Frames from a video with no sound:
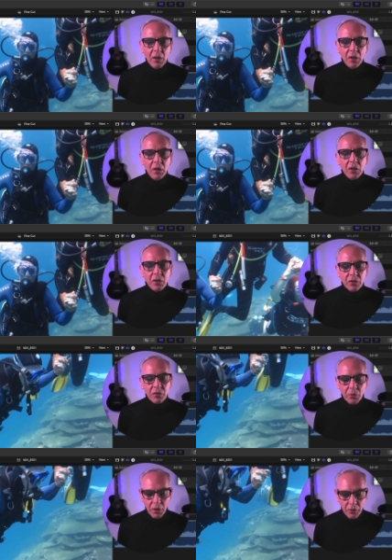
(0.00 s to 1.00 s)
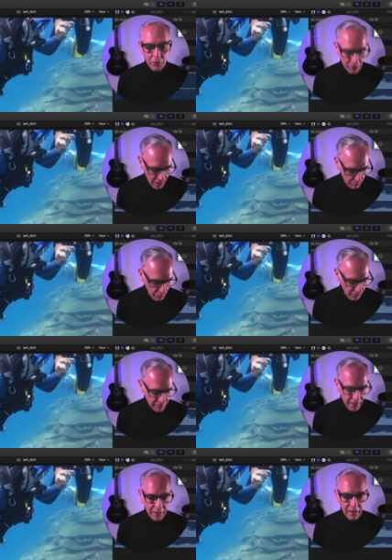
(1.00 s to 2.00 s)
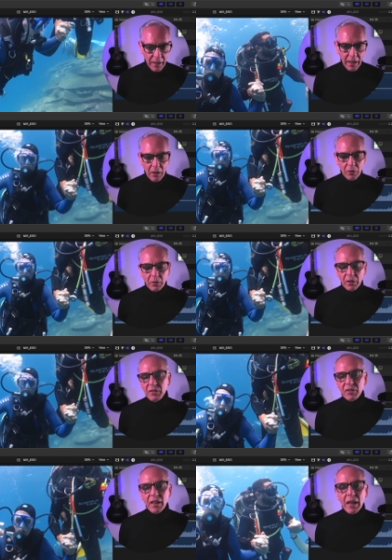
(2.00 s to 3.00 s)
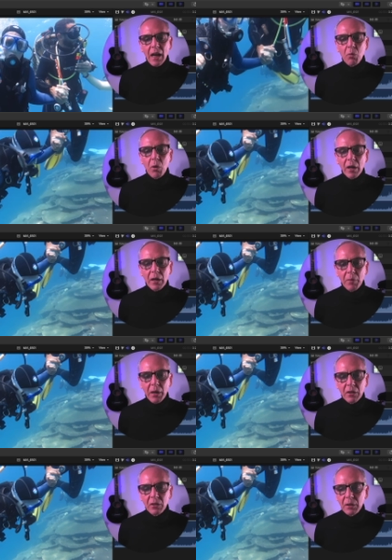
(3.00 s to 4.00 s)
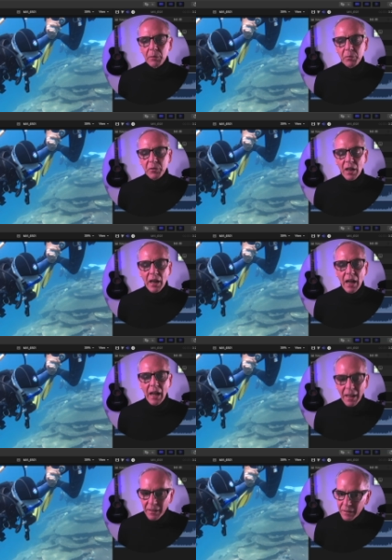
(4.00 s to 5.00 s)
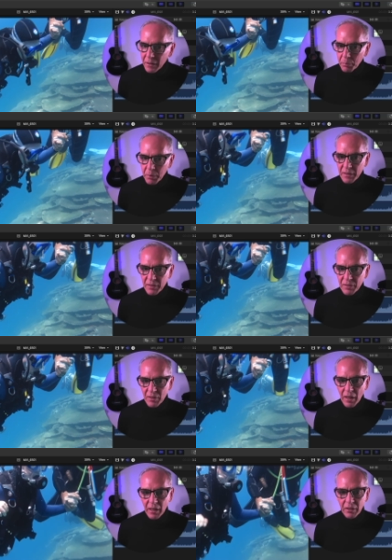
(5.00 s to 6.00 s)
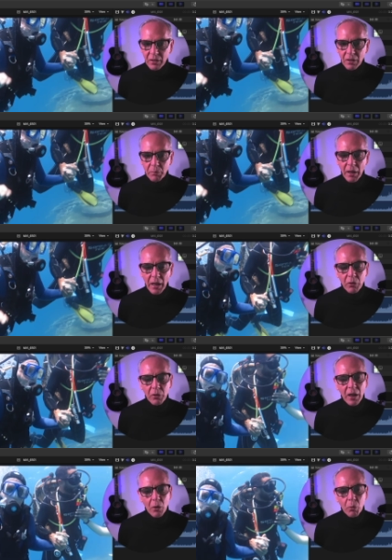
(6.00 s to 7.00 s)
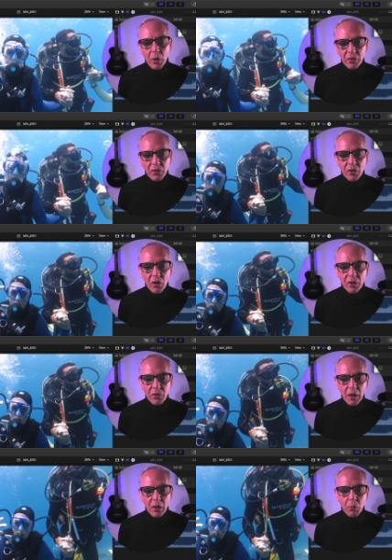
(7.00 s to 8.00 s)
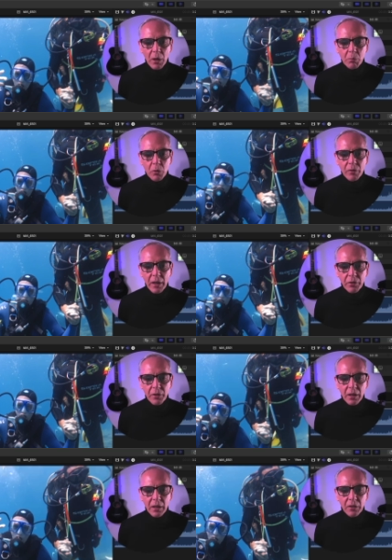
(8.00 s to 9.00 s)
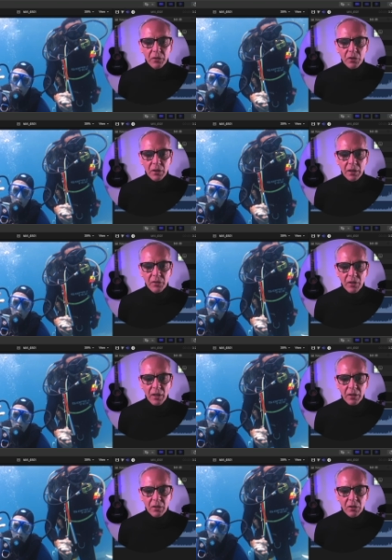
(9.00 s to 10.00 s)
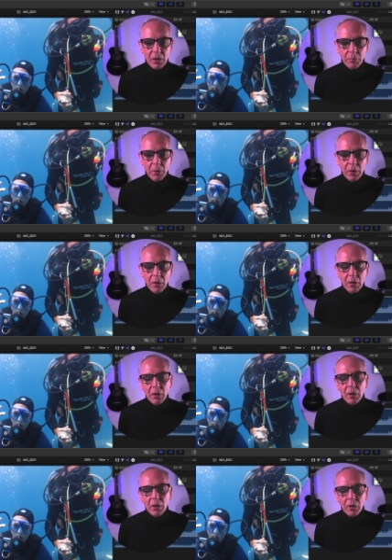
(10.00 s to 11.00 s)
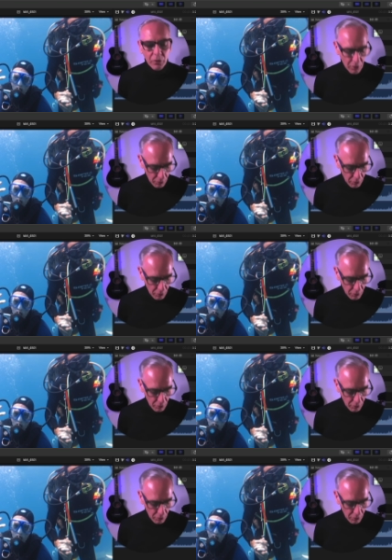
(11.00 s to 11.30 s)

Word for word: So another example, if I take that out, let's say I wanted my clip to end at the peace signed, but I don't care where it starts. I don't want to move anything in, inside the clip. So